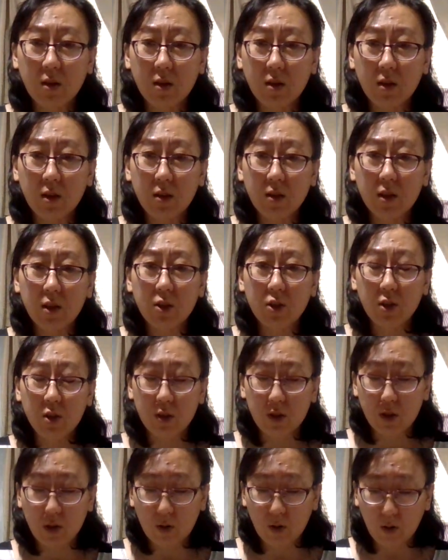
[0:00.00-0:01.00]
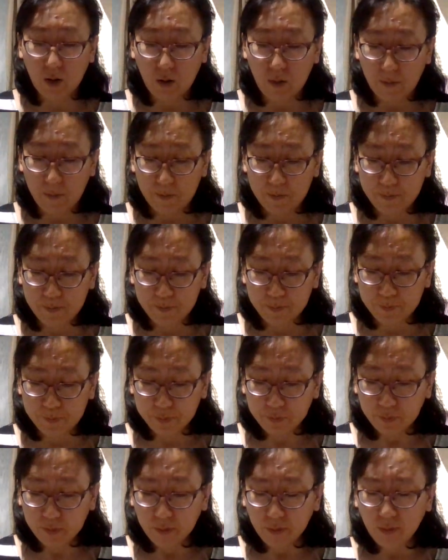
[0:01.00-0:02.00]
condition. So
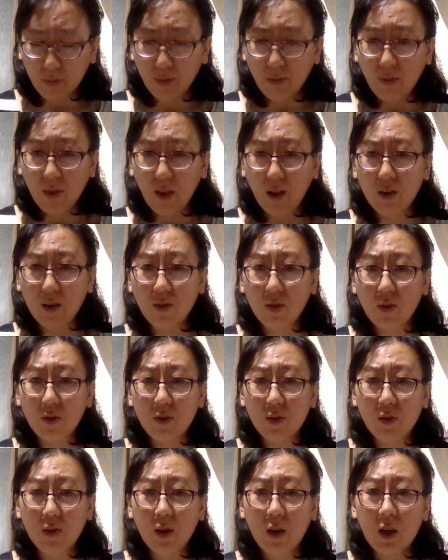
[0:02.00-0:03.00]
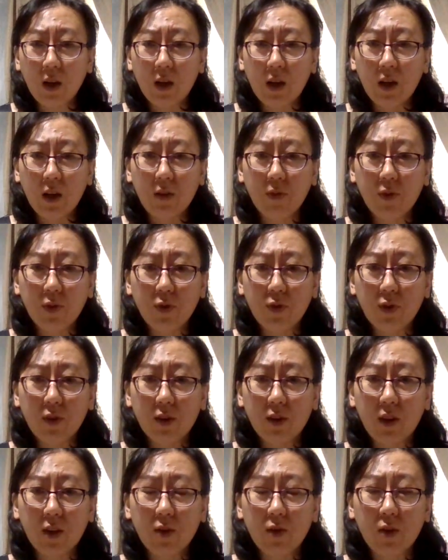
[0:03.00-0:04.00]
you if you feel
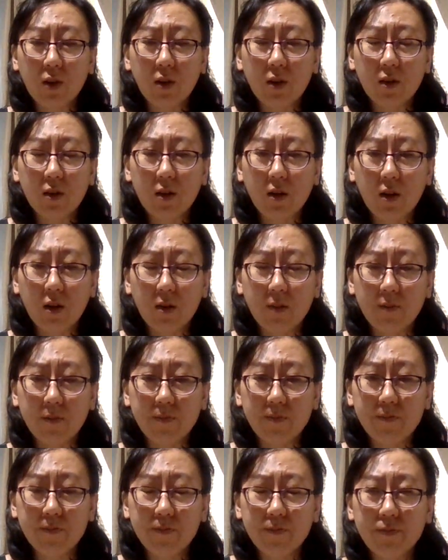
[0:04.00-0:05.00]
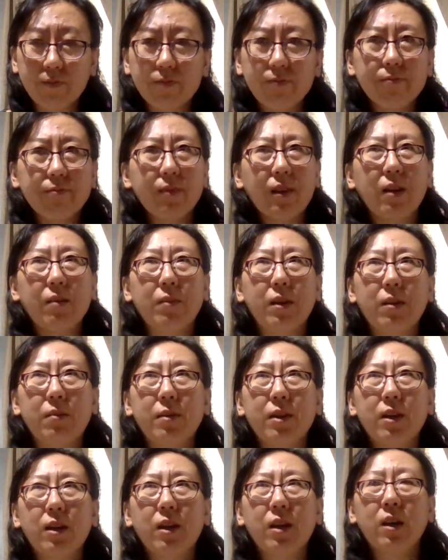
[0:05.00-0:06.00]
that you're
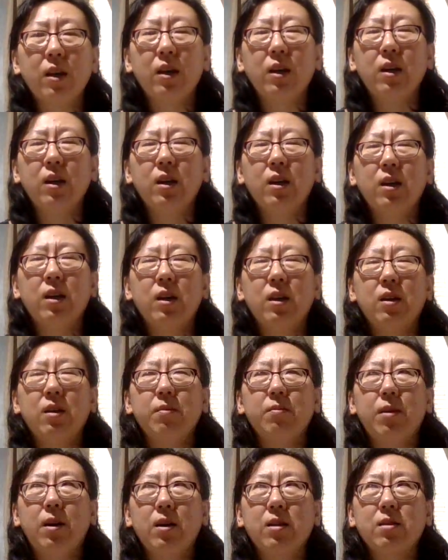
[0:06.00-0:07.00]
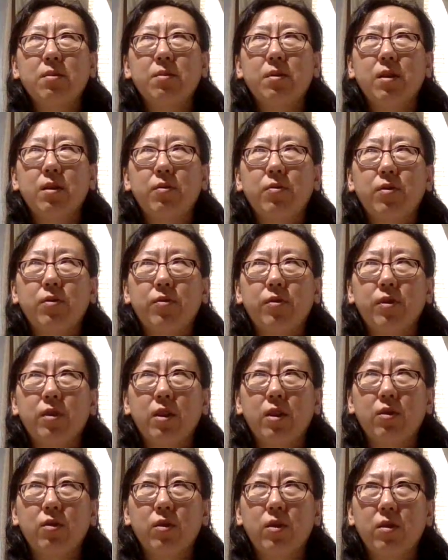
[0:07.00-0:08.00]
maybe possibly if you feel
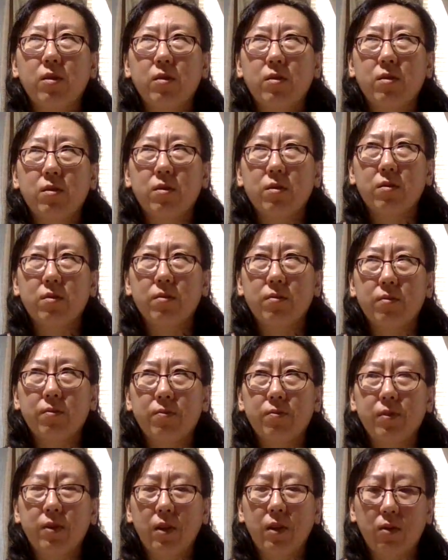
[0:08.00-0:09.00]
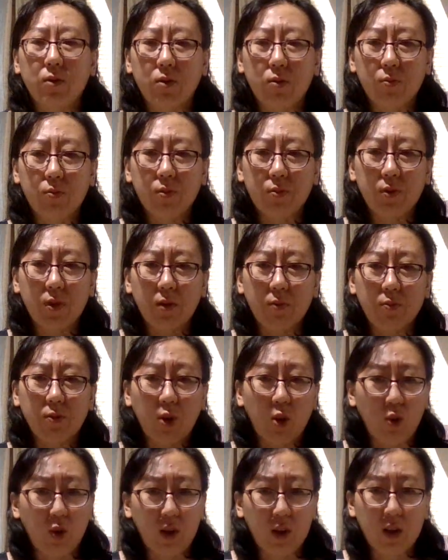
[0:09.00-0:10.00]
that you're just feel like you're
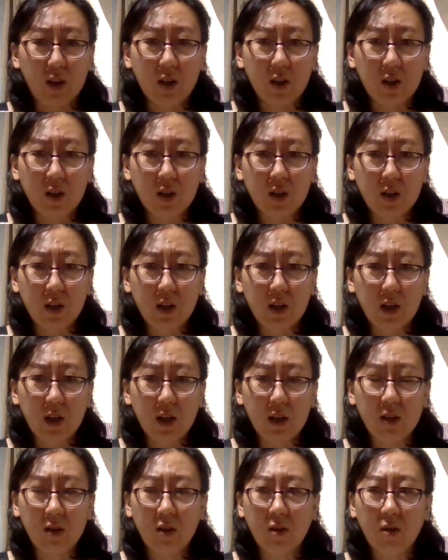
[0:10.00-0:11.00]
bloated, and